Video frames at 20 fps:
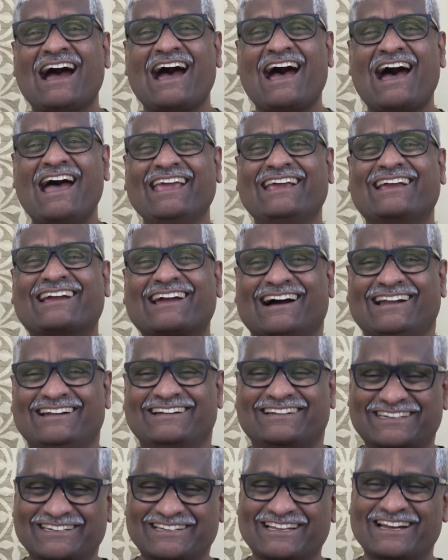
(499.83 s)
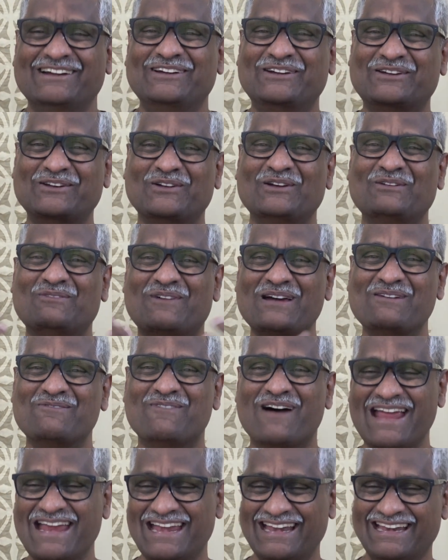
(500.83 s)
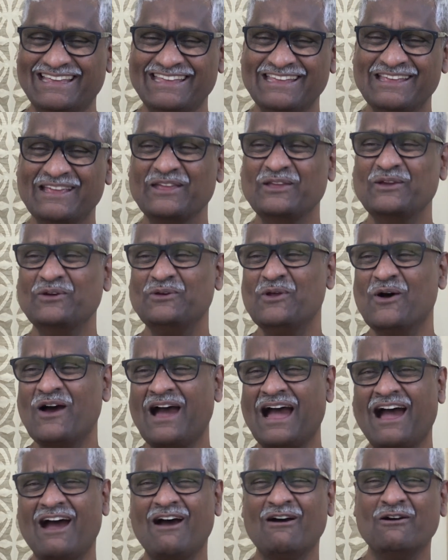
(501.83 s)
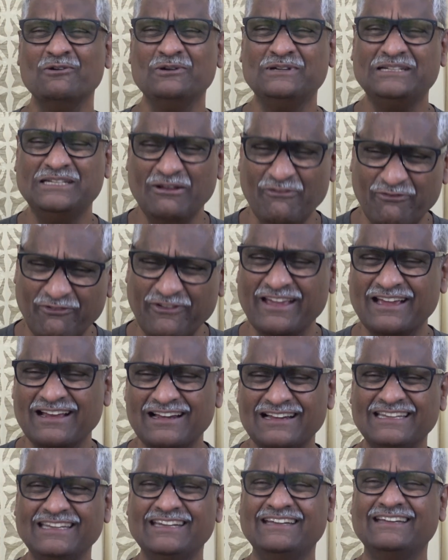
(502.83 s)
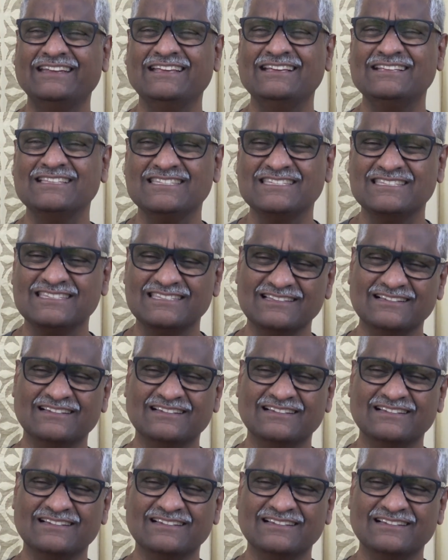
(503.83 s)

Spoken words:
I can't control my mind. You know how difficult it is.